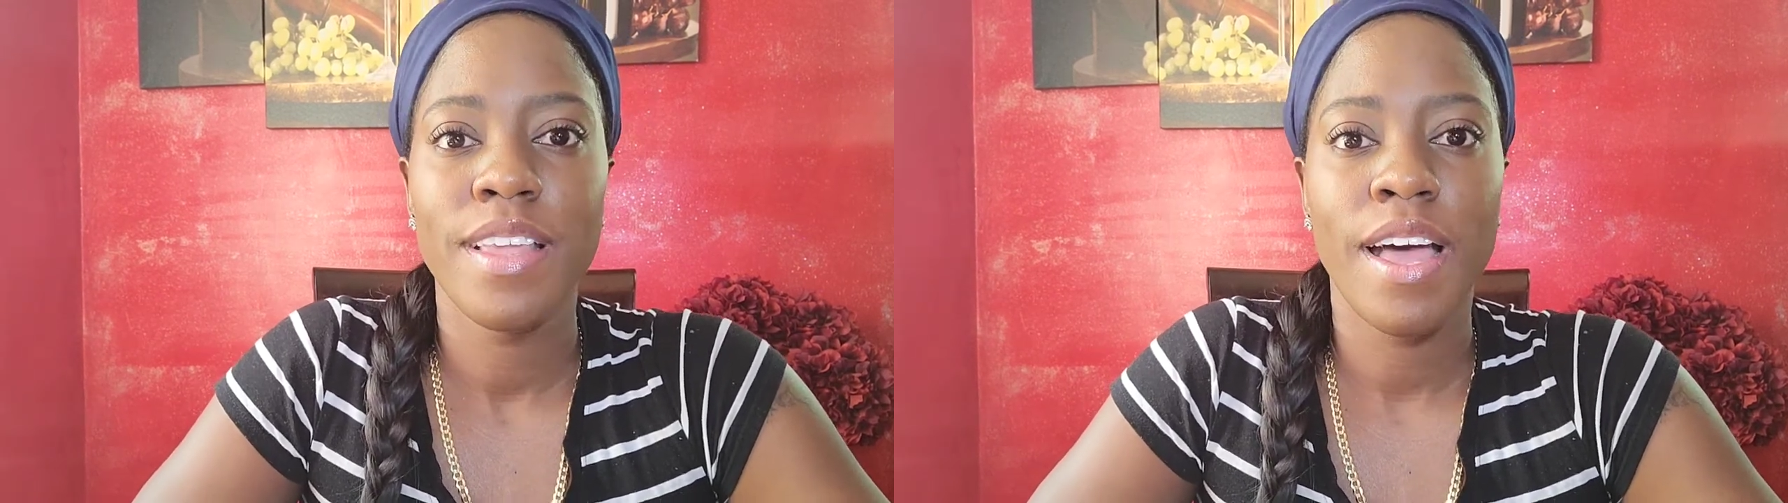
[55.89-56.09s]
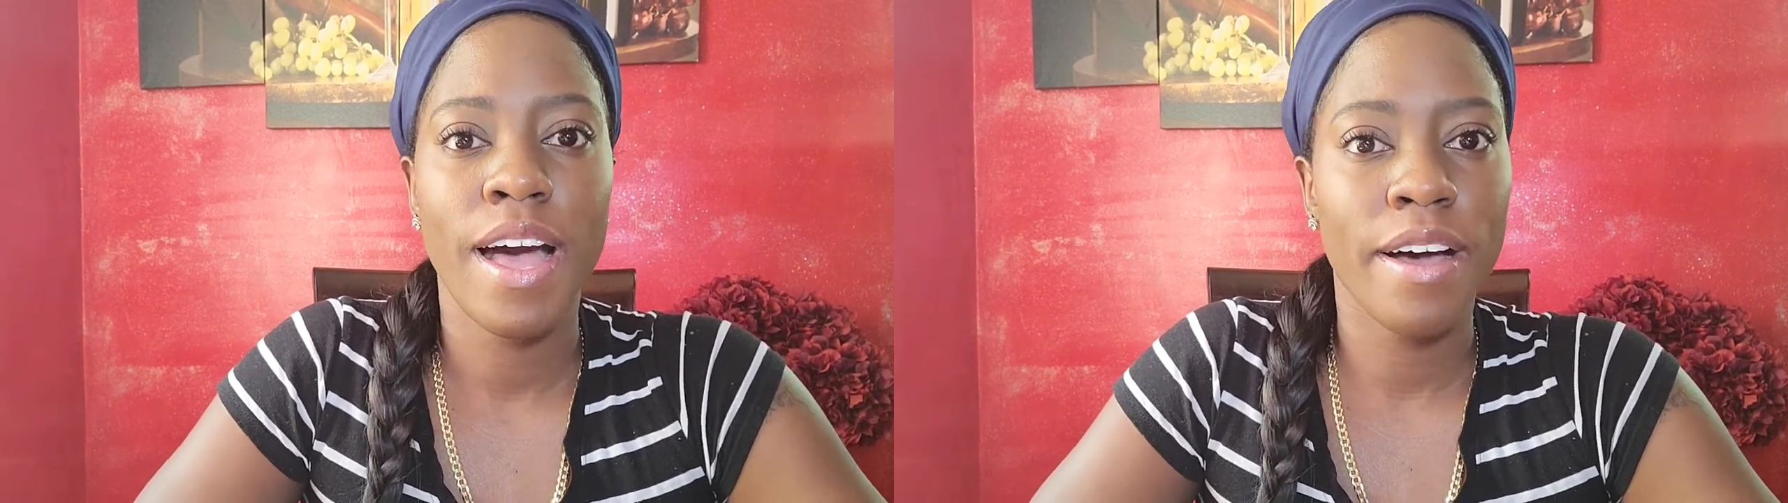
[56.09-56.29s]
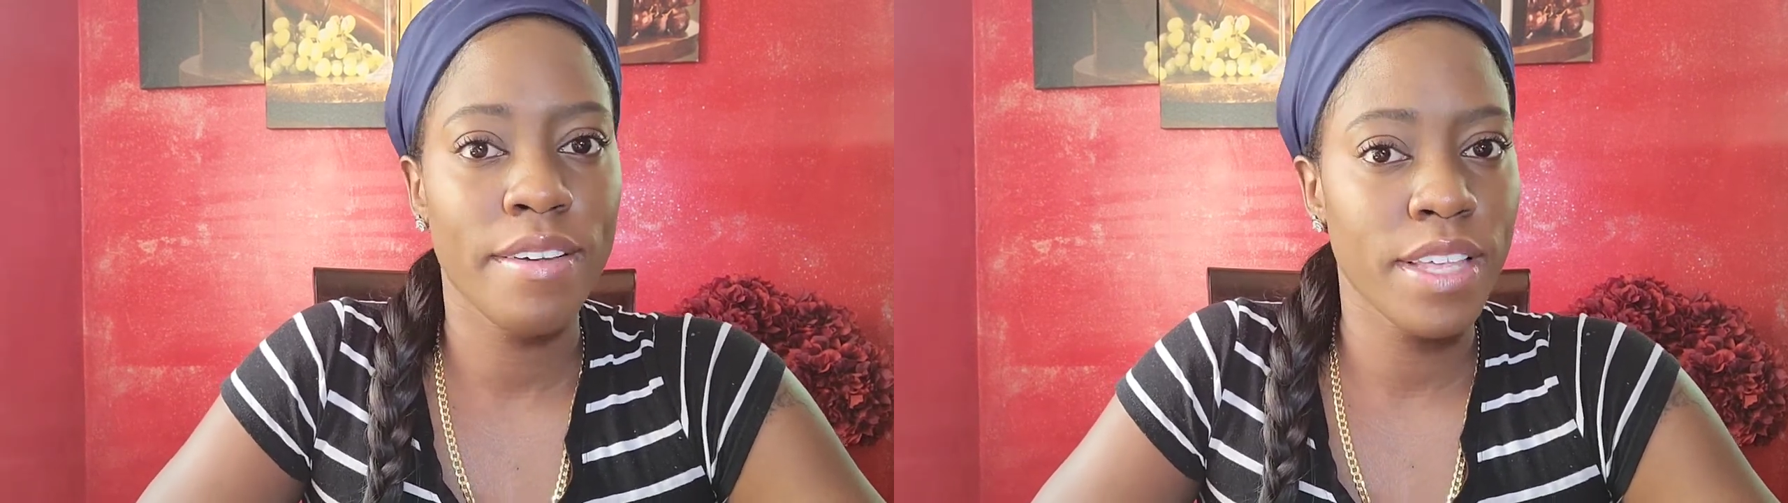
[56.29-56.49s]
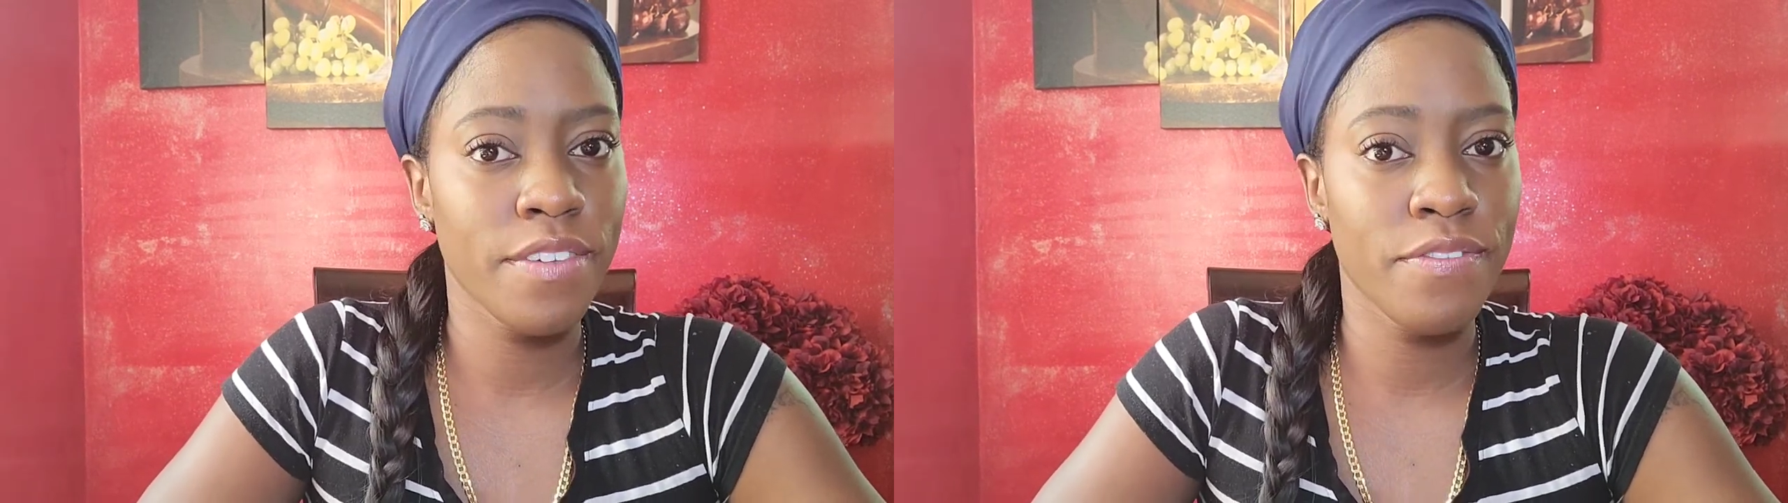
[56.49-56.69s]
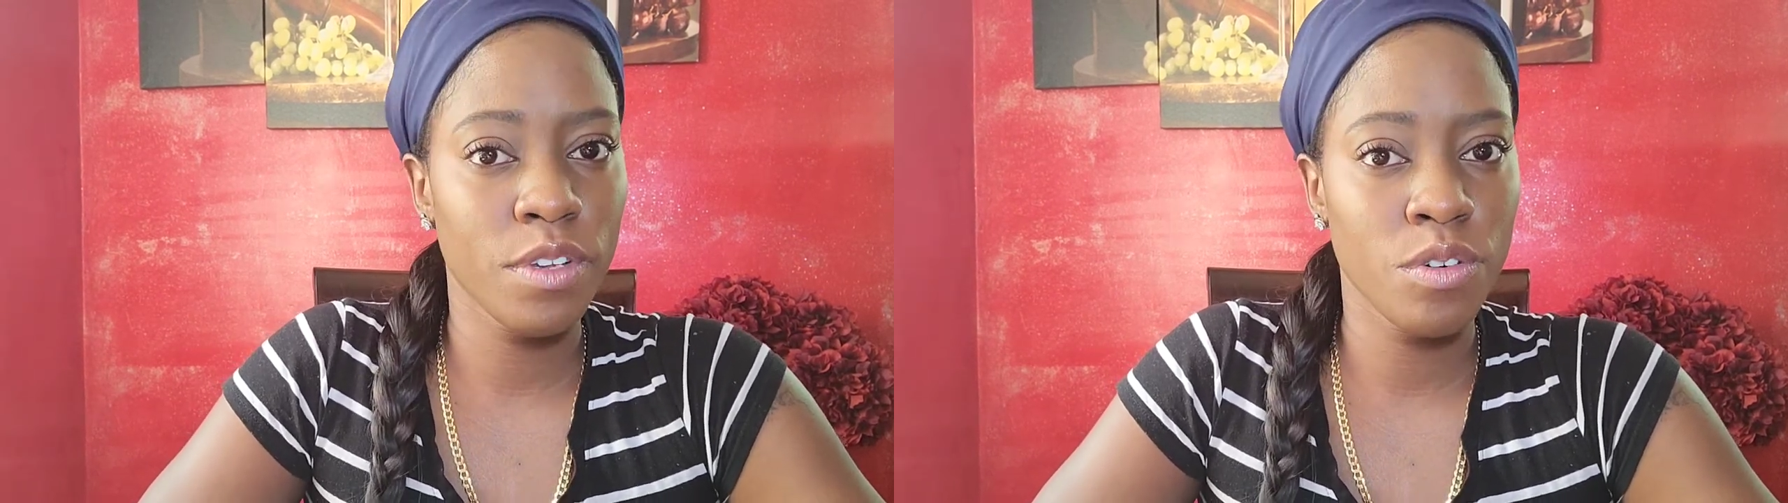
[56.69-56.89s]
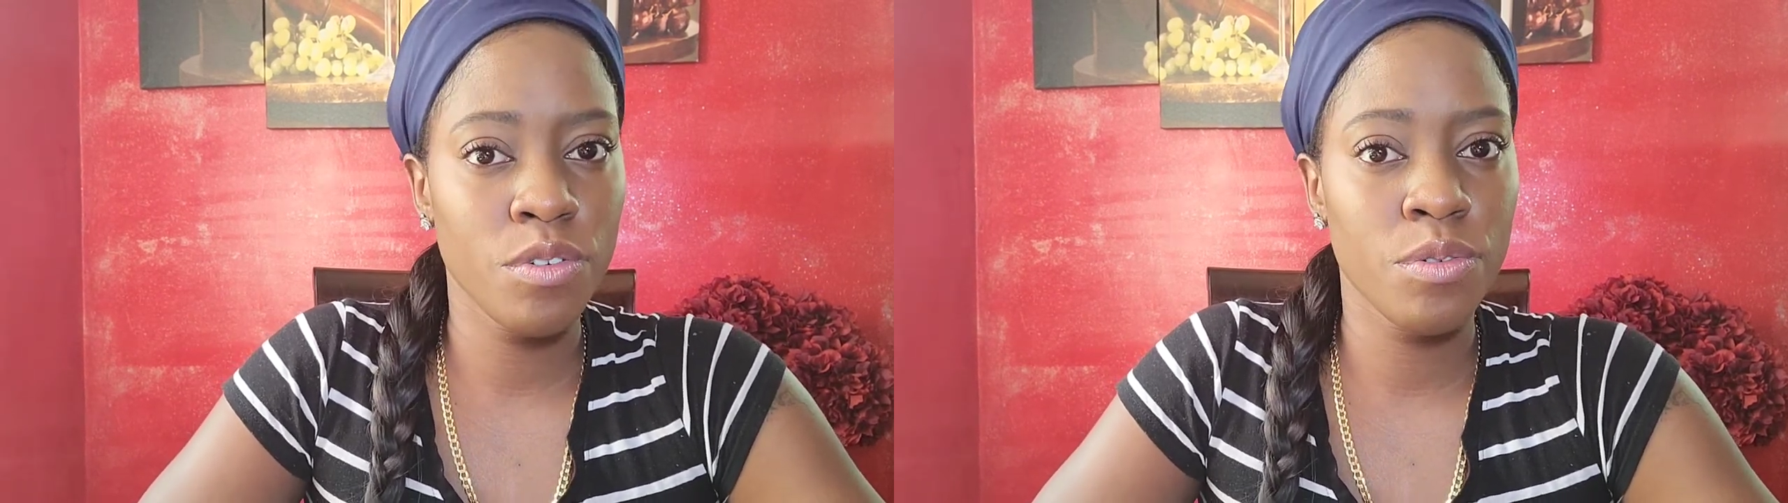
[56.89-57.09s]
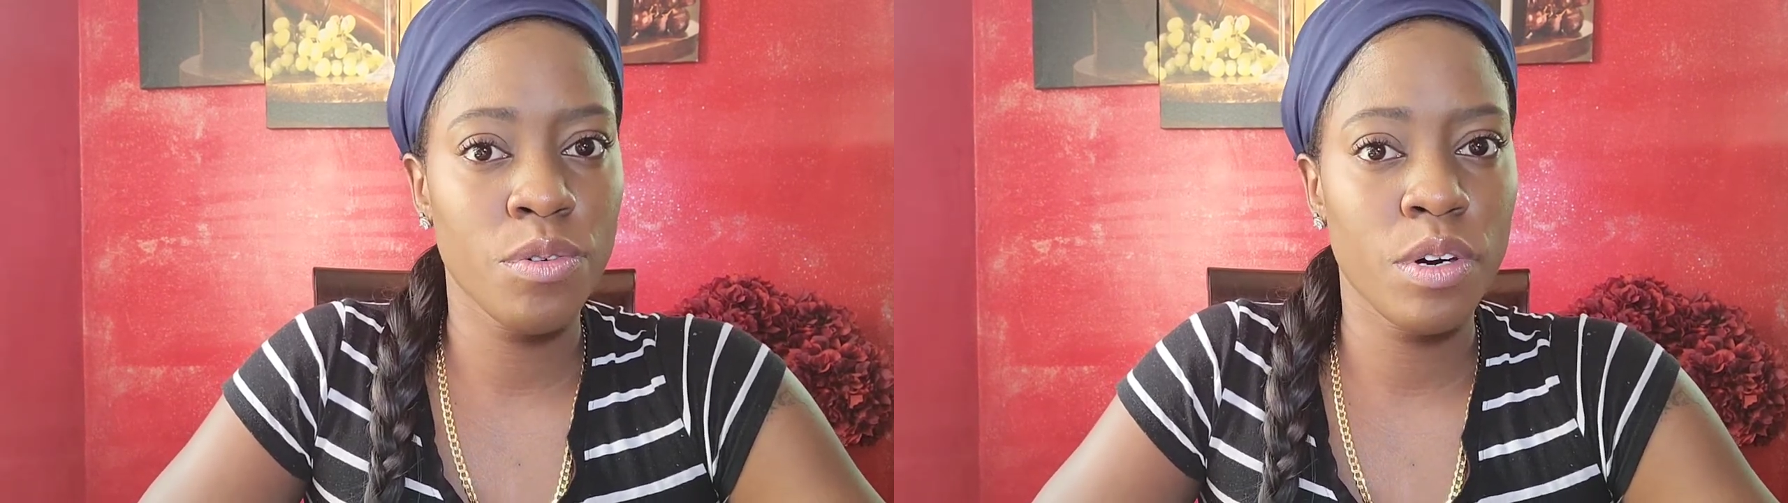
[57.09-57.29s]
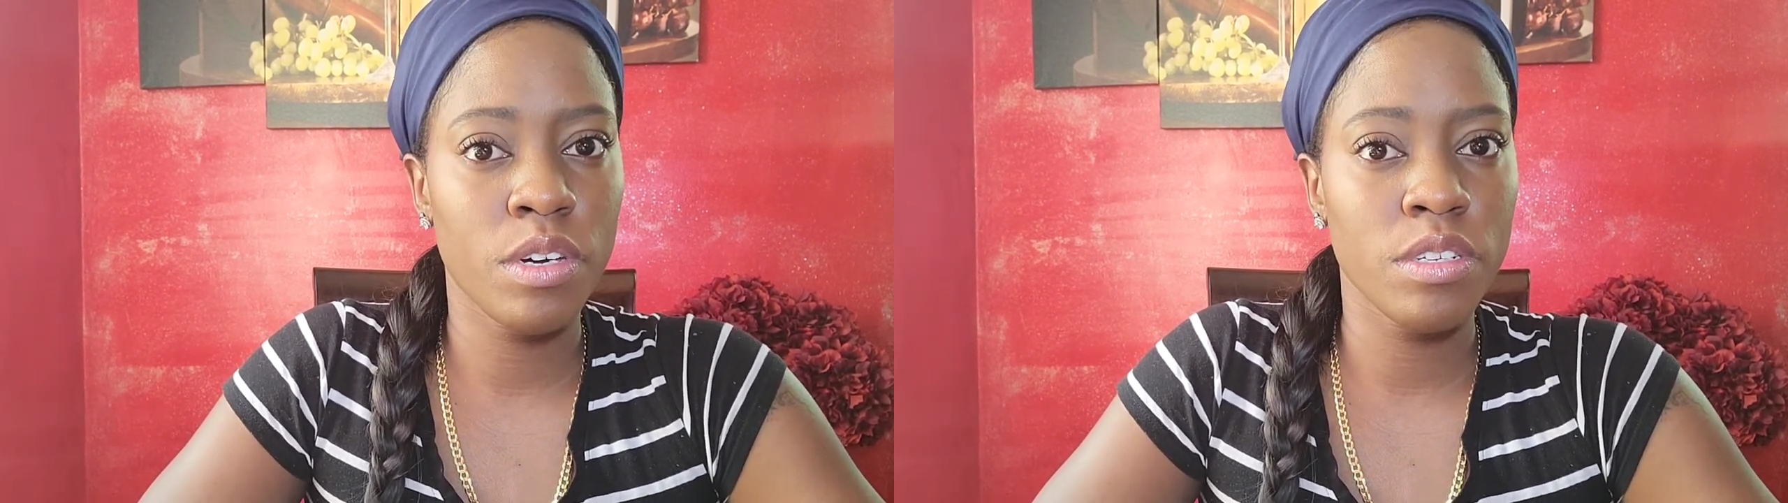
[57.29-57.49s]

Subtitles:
How they flew